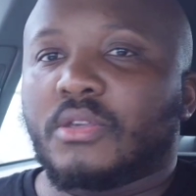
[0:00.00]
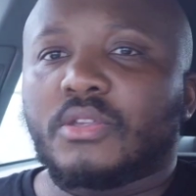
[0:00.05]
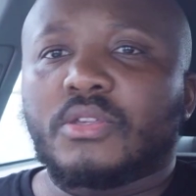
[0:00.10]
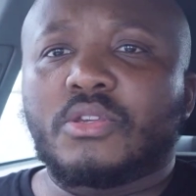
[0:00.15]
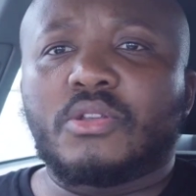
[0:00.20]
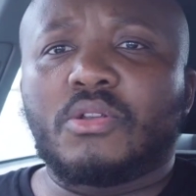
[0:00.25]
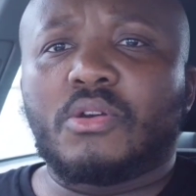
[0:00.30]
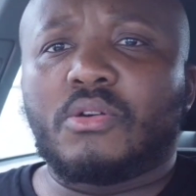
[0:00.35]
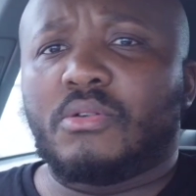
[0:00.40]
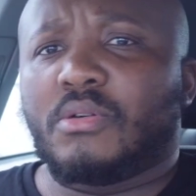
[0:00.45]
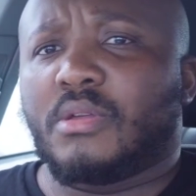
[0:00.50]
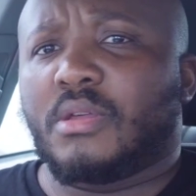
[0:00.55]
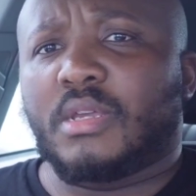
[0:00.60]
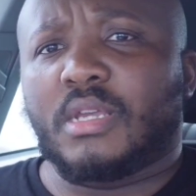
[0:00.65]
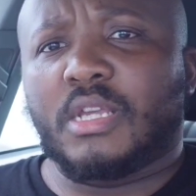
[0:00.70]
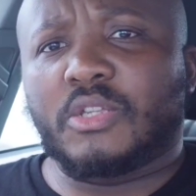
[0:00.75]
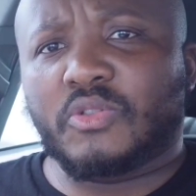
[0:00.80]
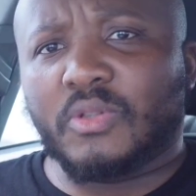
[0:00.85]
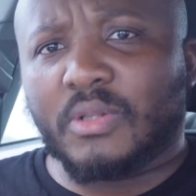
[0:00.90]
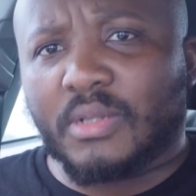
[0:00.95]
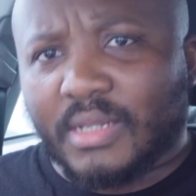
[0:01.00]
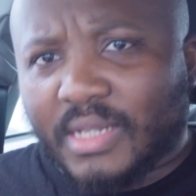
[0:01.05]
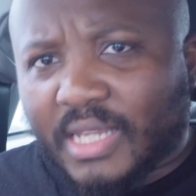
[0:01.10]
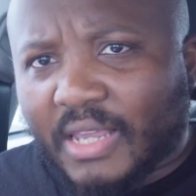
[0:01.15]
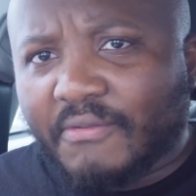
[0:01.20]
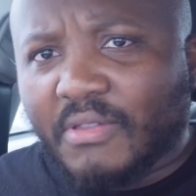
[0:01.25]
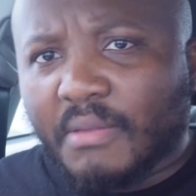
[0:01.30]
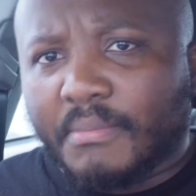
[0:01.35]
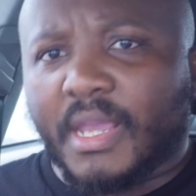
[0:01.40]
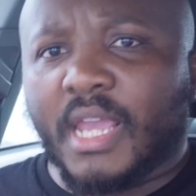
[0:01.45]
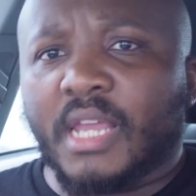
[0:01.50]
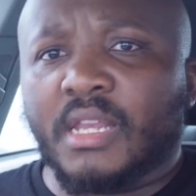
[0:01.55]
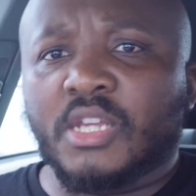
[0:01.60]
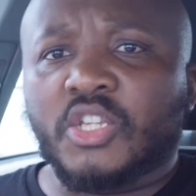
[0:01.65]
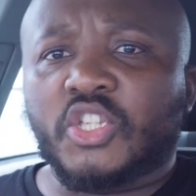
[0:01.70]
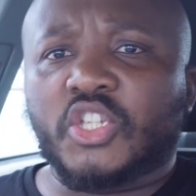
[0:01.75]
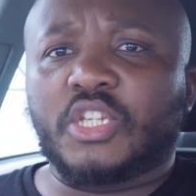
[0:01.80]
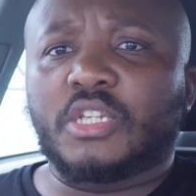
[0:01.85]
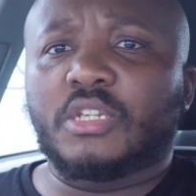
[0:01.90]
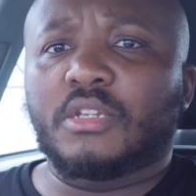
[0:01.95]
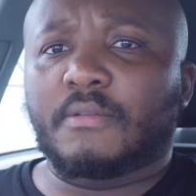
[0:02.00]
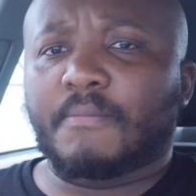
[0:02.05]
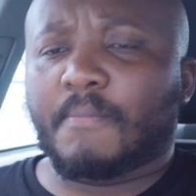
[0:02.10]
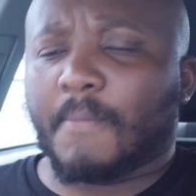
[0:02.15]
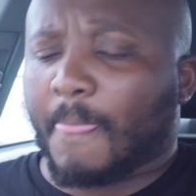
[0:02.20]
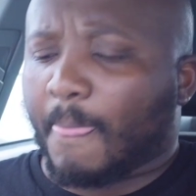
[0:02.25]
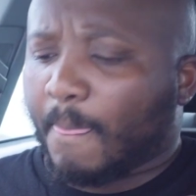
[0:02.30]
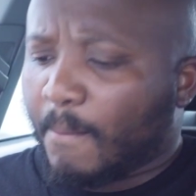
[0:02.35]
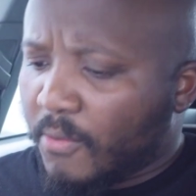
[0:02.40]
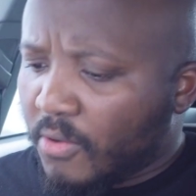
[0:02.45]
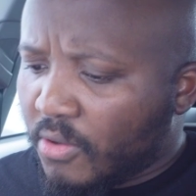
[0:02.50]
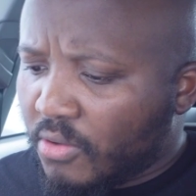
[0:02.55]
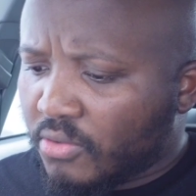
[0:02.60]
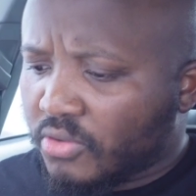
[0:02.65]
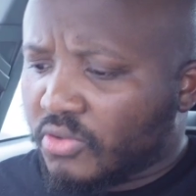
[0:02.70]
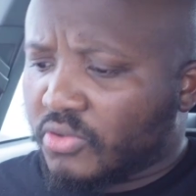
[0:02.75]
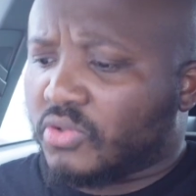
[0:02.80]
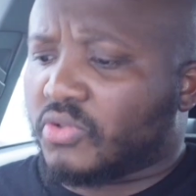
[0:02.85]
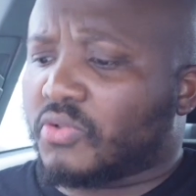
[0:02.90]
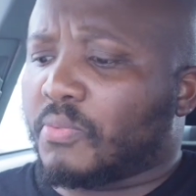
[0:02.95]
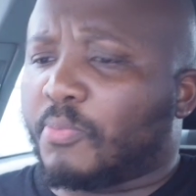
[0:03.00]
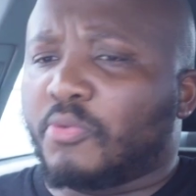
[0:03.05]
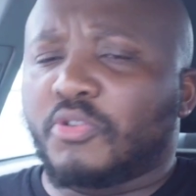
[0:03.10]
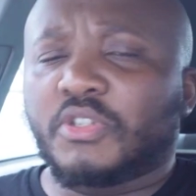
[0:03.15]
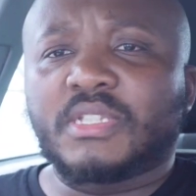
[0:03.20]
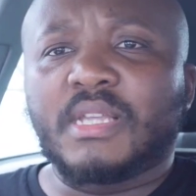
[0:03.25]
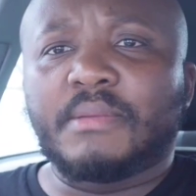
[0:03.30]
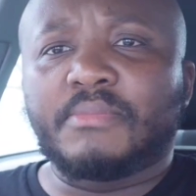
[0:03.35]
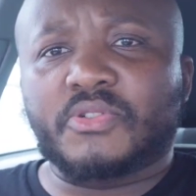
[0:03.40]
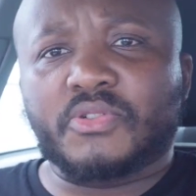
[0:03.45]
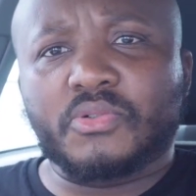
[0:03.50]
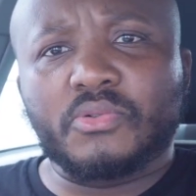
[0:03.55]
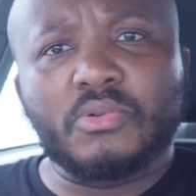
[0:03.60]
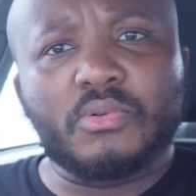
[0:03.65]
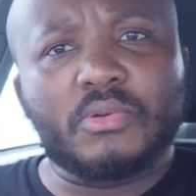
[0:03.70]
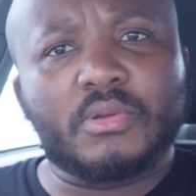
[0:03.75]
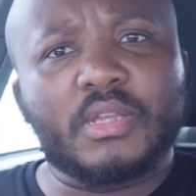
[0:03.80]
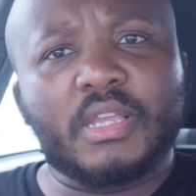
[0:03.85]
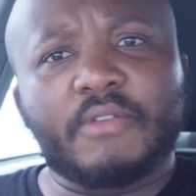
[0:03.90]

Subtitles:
It will give them energy, to push them through.